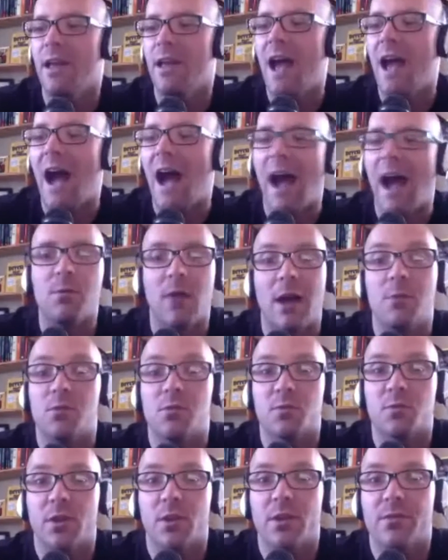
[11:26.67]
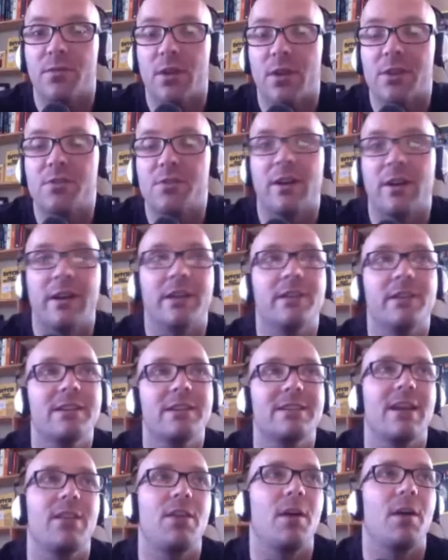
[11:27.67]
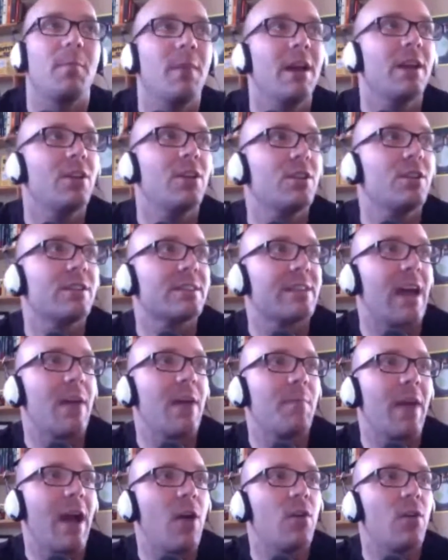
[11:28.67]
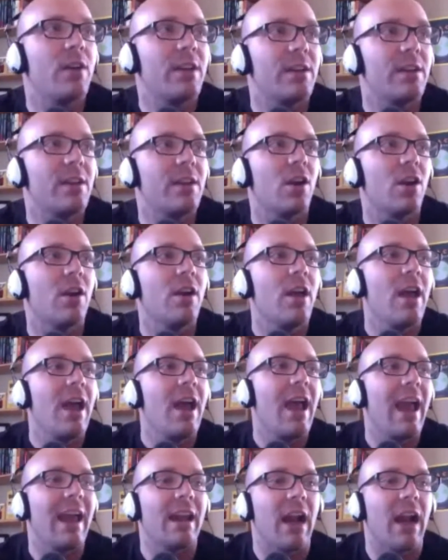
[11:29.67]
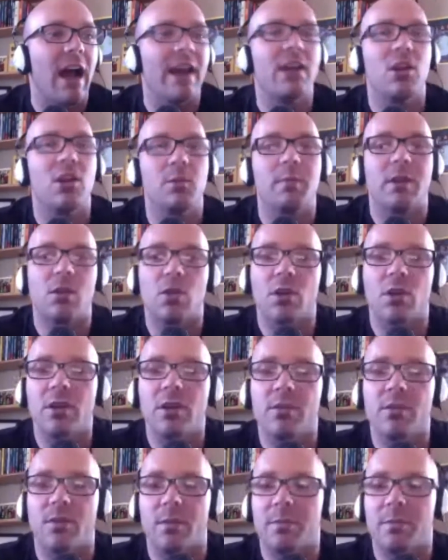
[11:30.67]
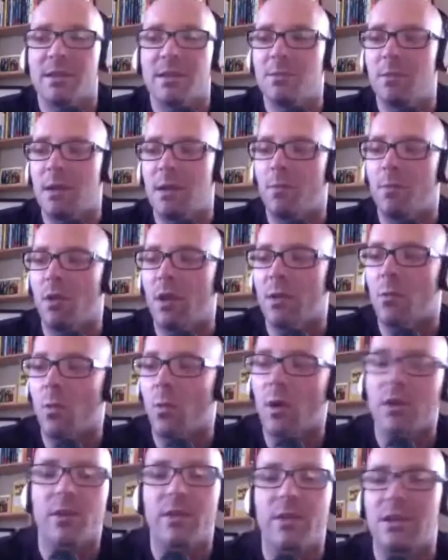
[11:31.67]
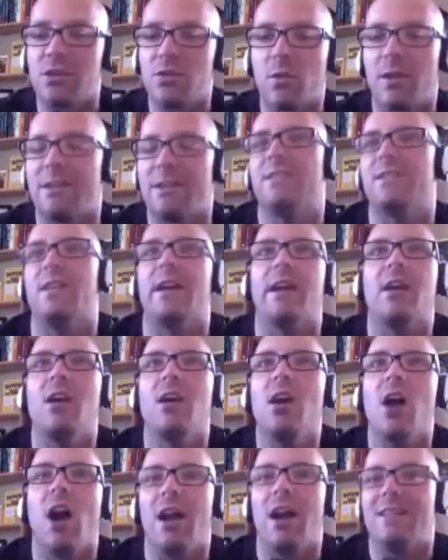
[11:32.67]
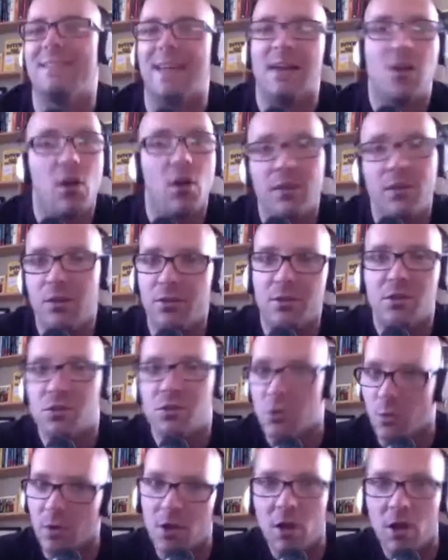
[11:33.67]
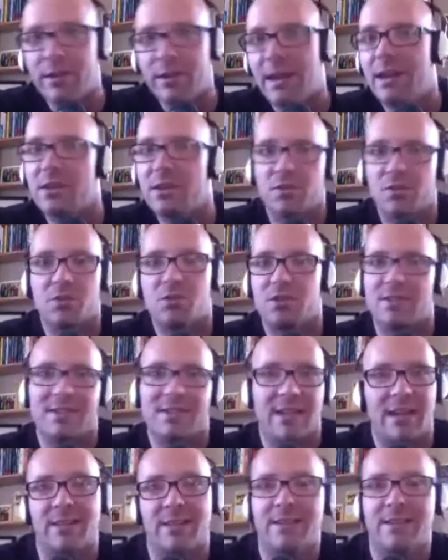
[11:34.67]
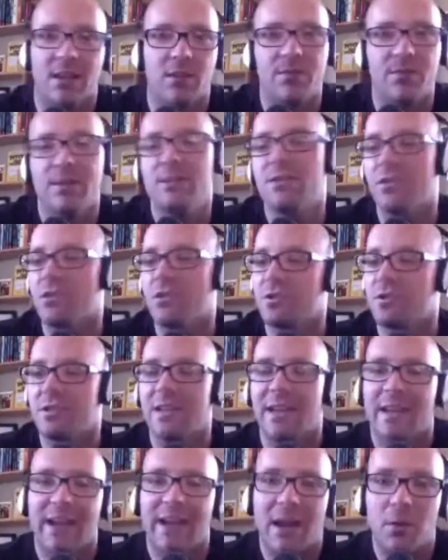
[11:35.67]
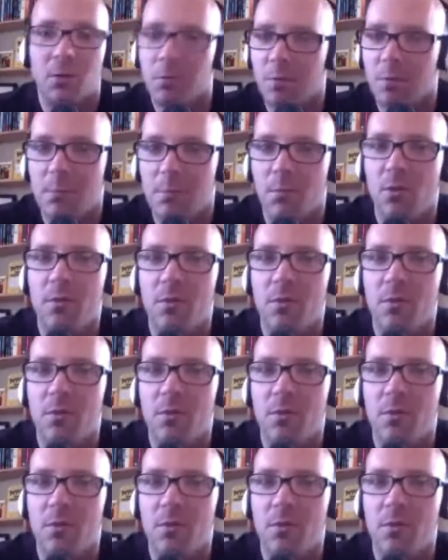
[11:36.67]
I was really frustrated, because I thought, my goodness, I'm out here and I could be learning from these people. And what are they doing? It's like, is that all that they're doing all day? Is they're just taking selfies and they're just hanging out with people?